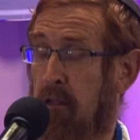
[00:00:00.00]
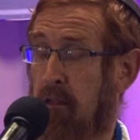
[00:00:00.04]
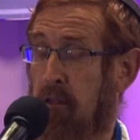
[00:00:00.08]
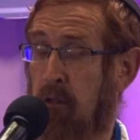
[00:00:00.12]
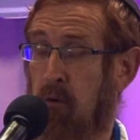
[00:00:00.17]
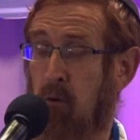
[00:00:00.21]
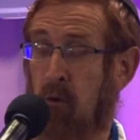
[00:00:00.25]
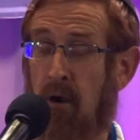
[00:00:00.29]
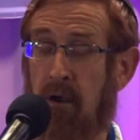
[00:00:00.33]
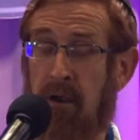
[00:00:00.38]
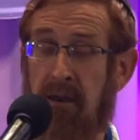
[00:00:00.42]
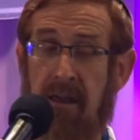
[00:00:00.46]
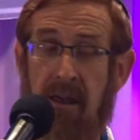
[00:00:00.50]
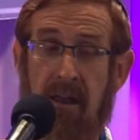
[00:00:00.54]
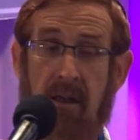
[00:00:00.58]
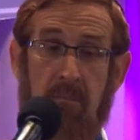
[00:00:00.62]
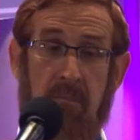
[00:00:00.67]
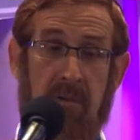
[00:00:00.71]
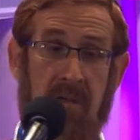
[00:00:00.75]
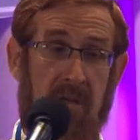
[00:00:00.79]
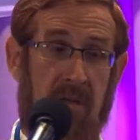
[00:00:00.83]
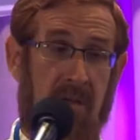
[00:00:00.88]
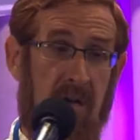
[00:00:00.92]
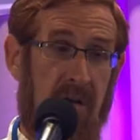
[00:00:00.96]
you are an
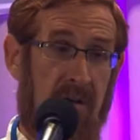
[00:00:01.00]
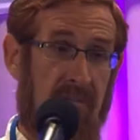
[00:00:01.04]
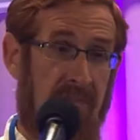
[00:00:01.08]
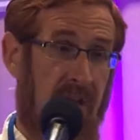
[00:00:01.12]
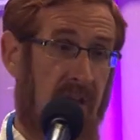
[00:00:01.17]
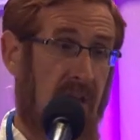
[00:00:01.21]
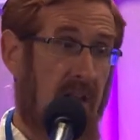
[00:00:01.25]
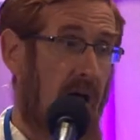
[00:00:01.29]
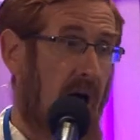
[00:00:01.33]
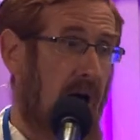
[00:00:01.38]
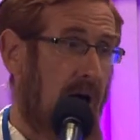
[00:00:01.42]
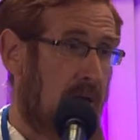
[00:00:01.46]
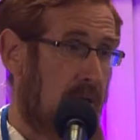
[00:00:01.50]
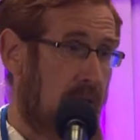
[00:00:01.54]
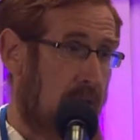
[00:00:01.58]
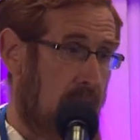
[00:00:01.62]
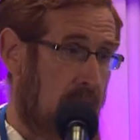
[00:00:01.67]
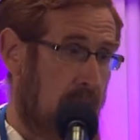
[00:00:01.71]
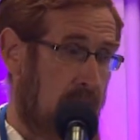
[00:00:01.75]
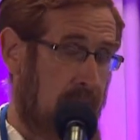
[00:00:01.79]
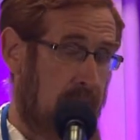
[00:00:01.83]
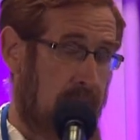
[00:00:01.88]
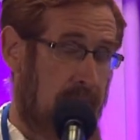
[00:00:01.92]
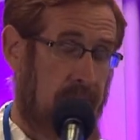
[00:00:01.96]
enemy of El
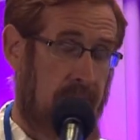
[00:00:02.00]
Aqsa.